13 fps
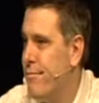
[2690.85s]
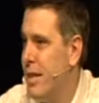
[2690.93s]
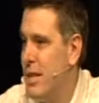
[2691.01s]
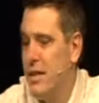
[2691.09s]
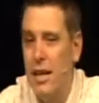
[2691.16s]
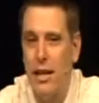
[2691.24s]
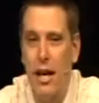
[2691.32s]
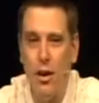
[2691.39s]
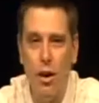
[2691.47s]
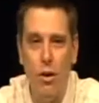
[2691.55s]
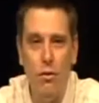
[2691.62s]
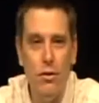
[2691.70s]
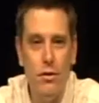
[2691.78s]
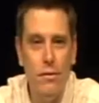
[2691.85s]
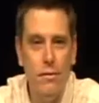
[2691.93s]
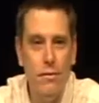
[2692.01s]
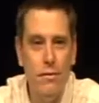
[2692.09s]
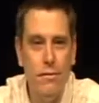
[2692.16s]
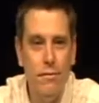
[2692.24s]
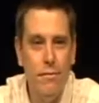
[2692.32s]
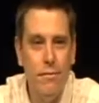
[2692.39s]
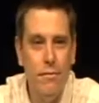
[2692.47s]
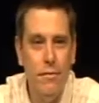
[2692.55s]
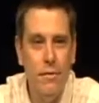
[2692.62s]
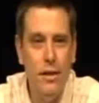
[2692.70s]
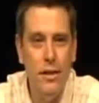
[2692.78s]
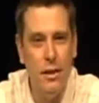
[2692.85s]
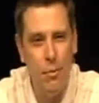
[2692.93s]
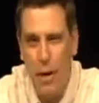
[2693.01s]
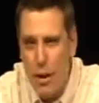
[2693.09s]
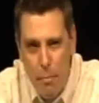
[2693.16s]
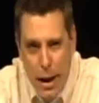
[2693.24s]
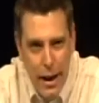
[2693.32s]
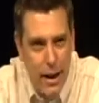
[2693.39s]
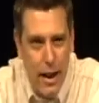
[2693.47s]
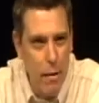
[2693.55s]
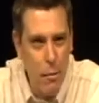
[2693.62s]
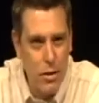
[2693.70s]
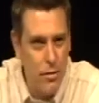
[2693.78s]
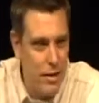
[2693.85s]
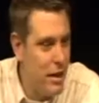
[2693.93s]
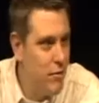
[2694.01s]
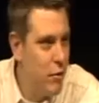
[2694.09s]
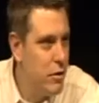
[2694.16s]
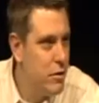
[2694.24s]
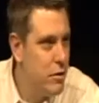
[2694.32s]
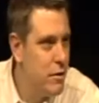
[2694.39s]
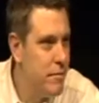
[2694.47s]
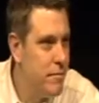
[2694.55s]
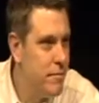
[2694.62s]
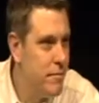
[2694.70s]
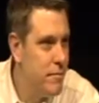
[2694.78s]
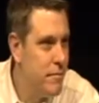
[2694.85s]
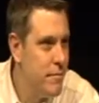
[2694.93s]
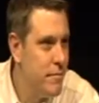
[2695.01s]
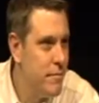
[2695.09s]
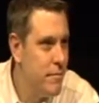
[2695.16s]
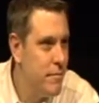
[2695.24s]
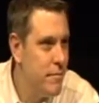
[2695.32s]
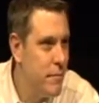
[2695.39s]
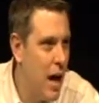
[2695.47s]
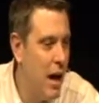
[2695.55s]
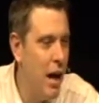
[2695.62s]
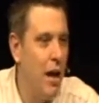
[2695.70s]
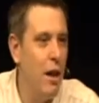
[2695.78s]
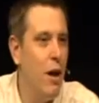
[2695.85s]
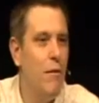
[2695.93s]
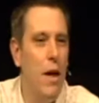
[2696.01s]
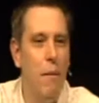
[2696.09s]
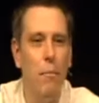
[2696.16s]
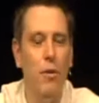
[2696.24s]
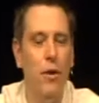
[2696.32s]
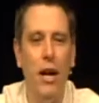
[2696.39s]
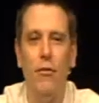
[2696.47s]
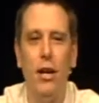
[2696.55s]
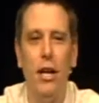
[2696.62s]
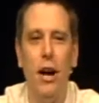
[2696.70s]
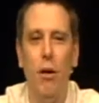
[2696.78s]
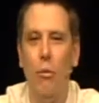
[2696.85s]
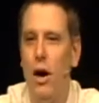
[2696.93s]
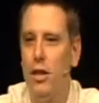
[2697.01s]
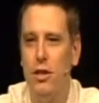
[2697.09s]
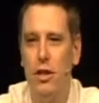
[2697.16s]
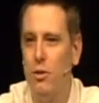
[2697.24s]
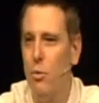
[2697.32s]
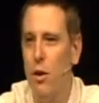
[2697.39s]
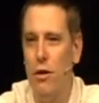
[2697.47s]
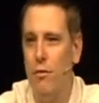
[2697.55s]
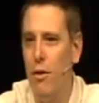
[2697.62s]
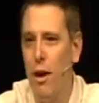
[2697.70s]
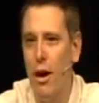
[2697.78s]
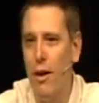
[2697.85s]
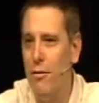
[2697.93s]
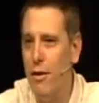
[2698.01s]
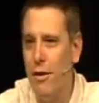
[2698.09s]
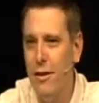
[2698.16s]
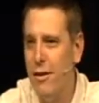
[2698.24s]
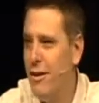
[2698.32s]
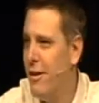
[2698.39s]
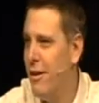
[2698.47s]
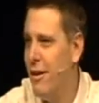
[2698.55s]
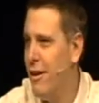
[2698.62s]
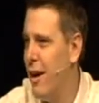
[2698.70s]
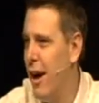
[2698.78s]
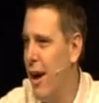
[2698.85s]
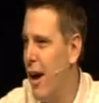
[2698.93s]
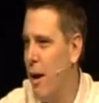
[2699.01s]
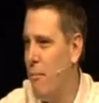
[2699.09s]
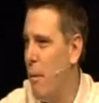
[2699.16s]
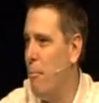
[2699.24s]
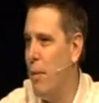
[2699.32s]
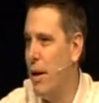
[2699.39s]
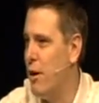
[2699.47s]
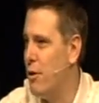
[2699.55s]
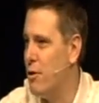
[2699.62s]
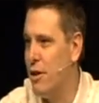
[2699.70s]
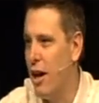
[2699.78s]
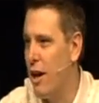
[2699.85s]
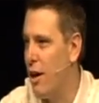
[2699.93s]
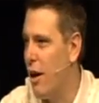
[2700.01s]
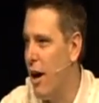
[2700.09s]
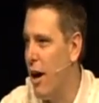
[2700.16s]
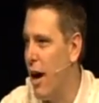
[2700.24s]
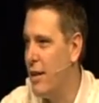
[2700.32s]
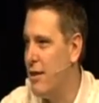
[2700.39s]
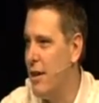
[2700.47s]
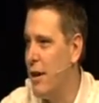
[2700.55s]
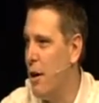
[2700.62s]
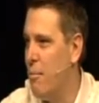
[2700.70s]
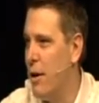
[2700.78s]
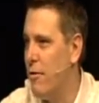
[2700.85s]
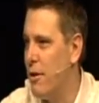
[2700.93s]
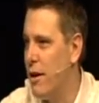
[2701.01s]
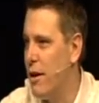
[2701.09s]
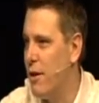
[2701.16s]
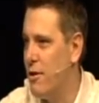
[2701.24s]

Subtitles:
It's not that huge. Is it really making that much of a difference? I love that movie. Every year I watch It's a Wonderful Life. I'm a big old sucker. I tear up every year